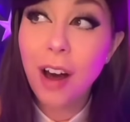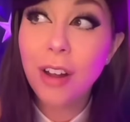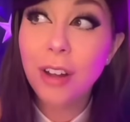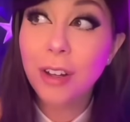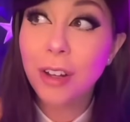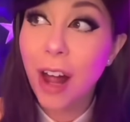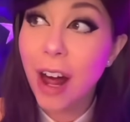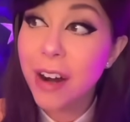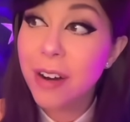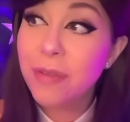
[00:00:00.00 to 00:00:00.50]
A
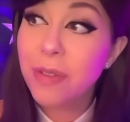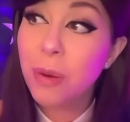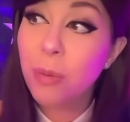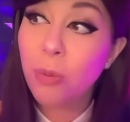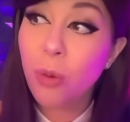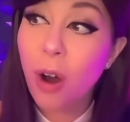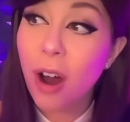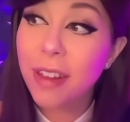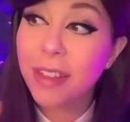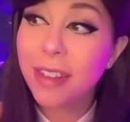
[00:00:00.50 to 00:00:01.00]
lot of them
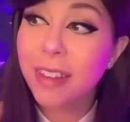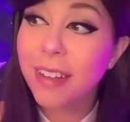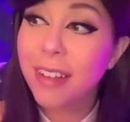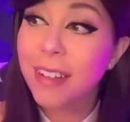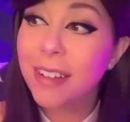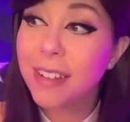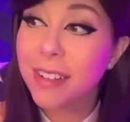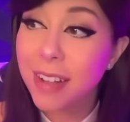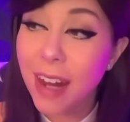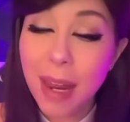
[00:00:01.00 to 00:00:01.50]
want the
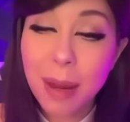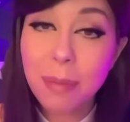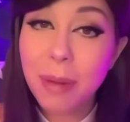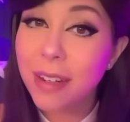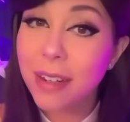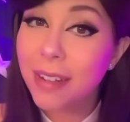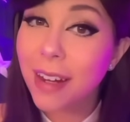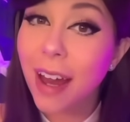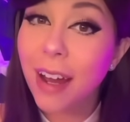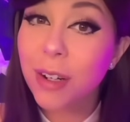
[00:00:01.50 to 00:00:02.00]
same
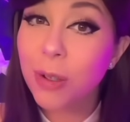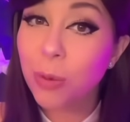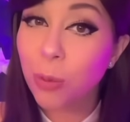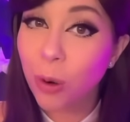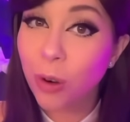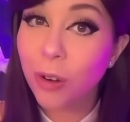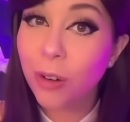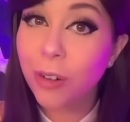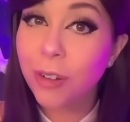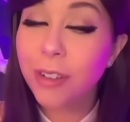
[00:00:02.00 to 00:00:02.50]
exact
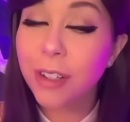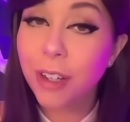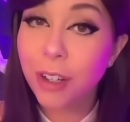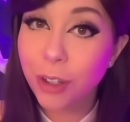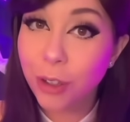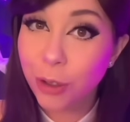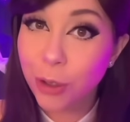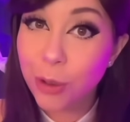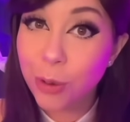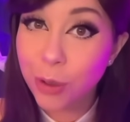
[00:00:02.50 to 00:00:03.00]
world
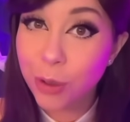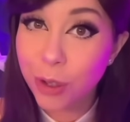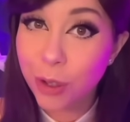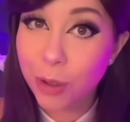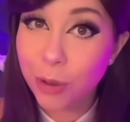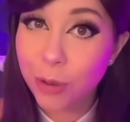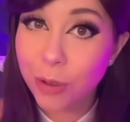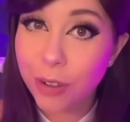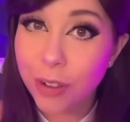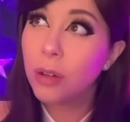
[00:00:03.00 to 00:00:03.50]
you
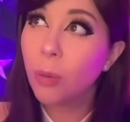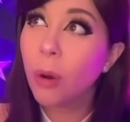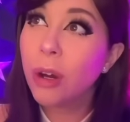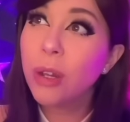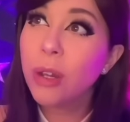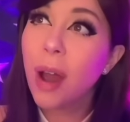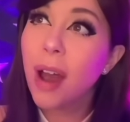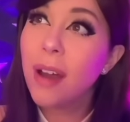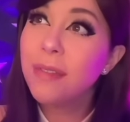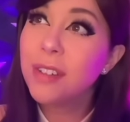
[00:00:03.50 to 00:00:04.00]
do. What
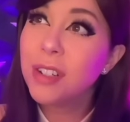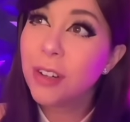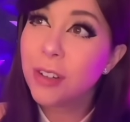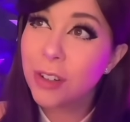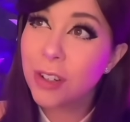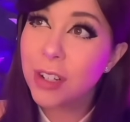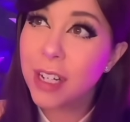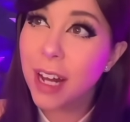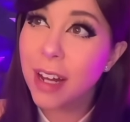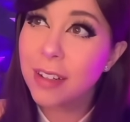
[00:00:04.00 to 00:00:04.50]
you have to
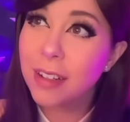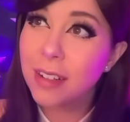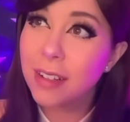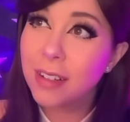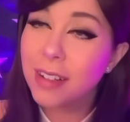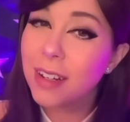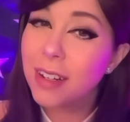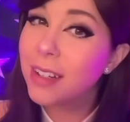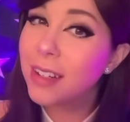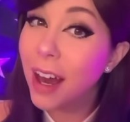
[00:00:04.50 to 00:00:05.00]
understand is
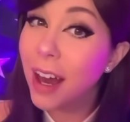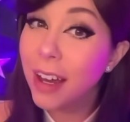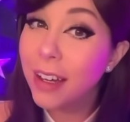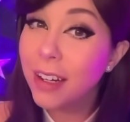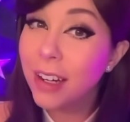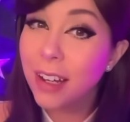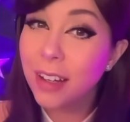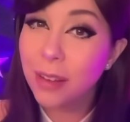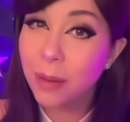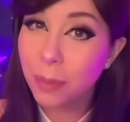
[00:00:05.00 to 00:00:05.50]

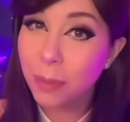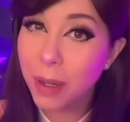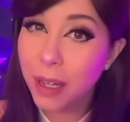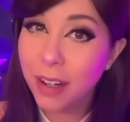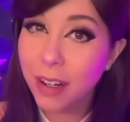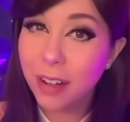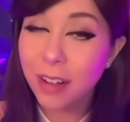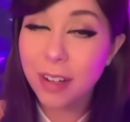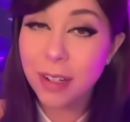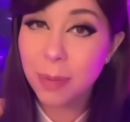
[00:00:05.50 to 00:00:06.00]
society in the
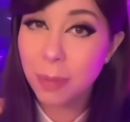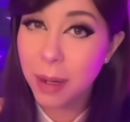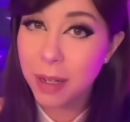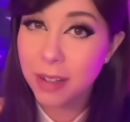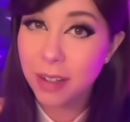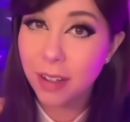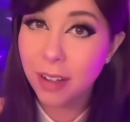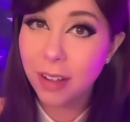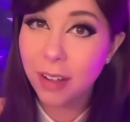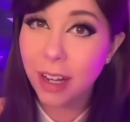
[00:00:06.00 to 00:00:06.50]
media is
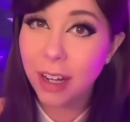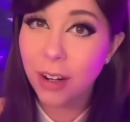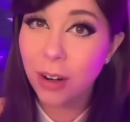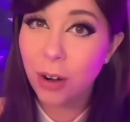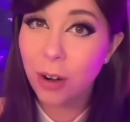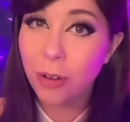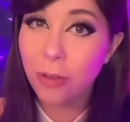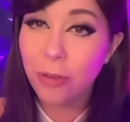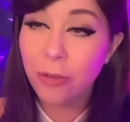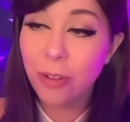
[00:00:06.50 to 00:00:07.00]
basically like
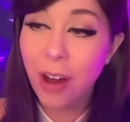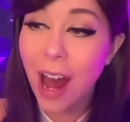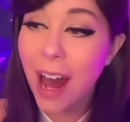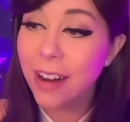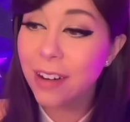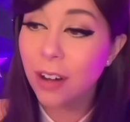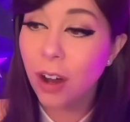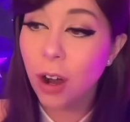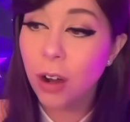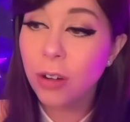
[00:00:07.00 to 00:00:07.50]
her fat,
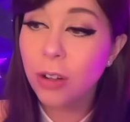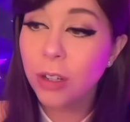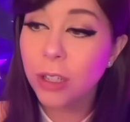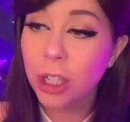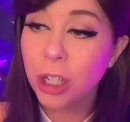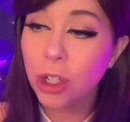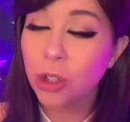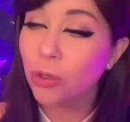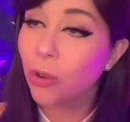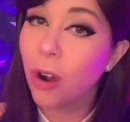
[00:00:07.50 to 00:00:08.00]
ugly,
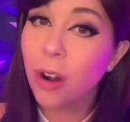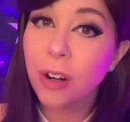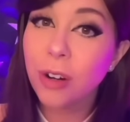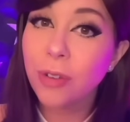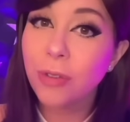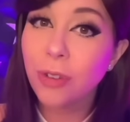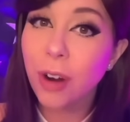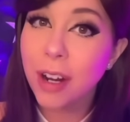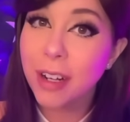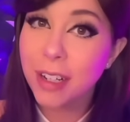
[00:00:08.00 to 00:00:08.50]
drunk
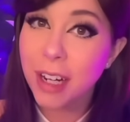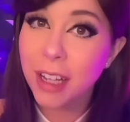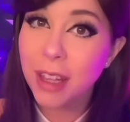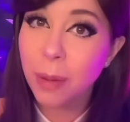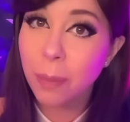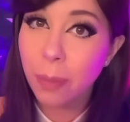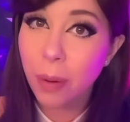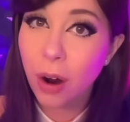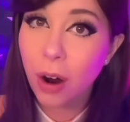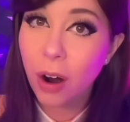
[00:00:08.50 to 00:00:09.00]
friend at the
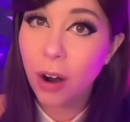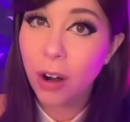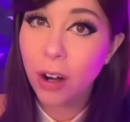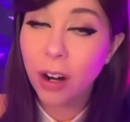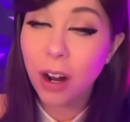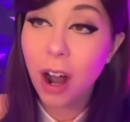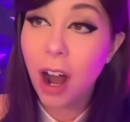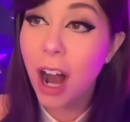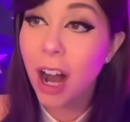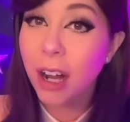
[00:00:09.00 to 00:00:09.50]
bar
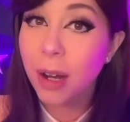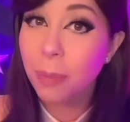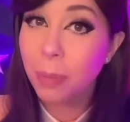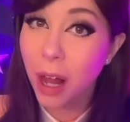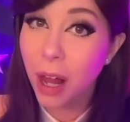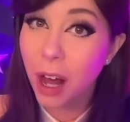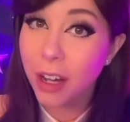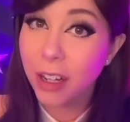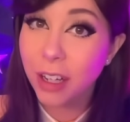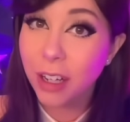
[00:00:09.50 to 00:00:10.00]

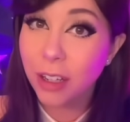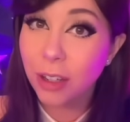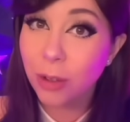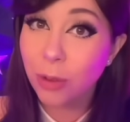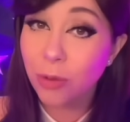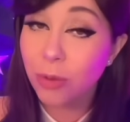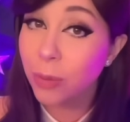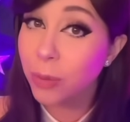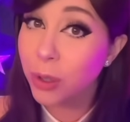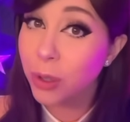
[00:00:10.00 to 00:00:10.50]
cock-blocking you
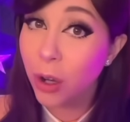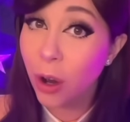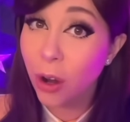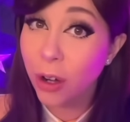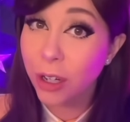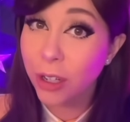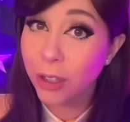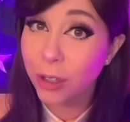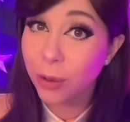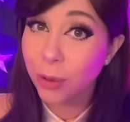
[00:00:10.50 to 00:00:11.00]
from
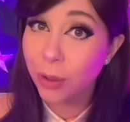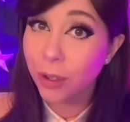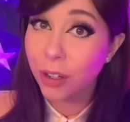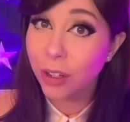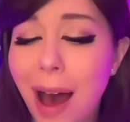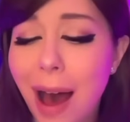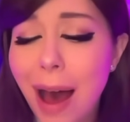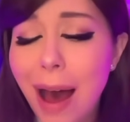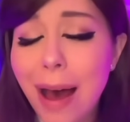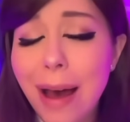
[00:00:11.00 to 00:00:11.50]
talking to her.
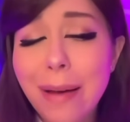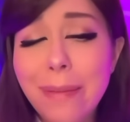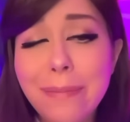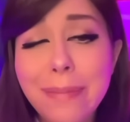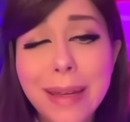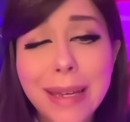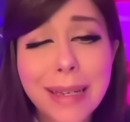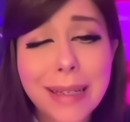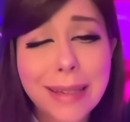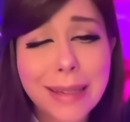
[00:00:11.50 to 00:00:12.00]
Um,
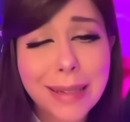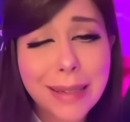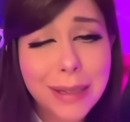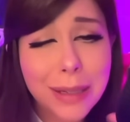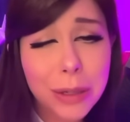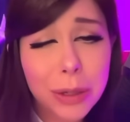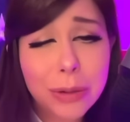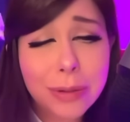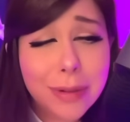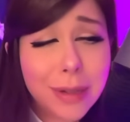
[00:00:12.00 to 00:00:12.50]

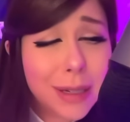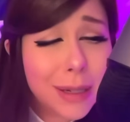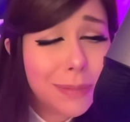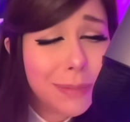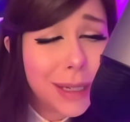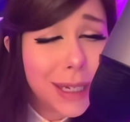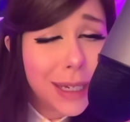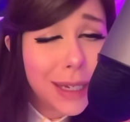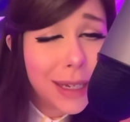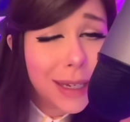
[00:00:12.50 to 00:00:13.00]
excuse
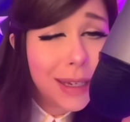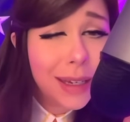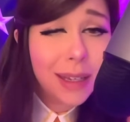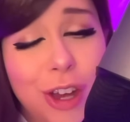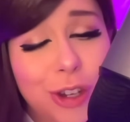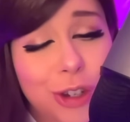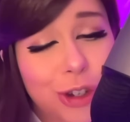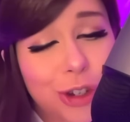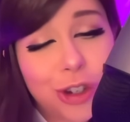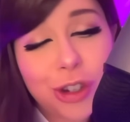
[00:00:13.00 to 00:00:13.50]
me?
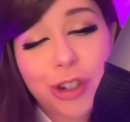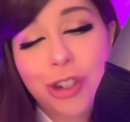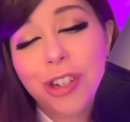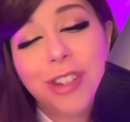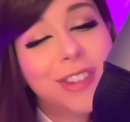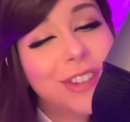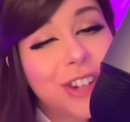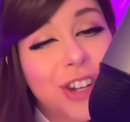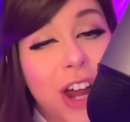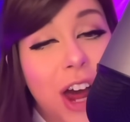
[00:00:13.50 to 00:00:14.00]

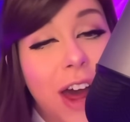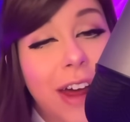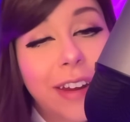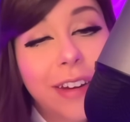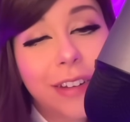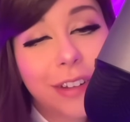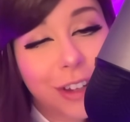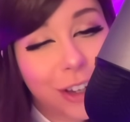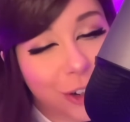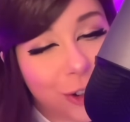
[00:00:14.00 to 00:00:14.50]
She's not
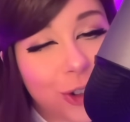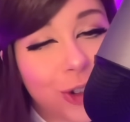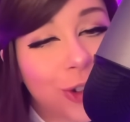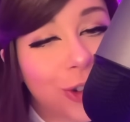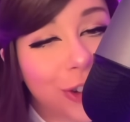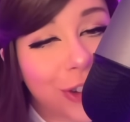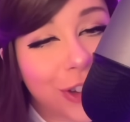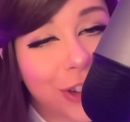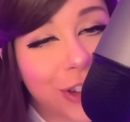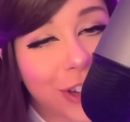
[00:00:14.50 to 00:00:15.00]

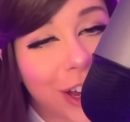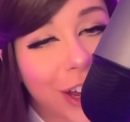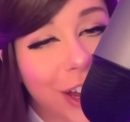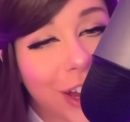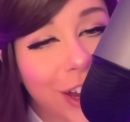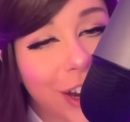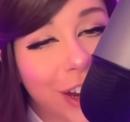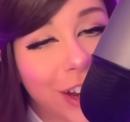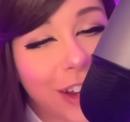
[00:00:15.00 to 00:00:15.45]
interested.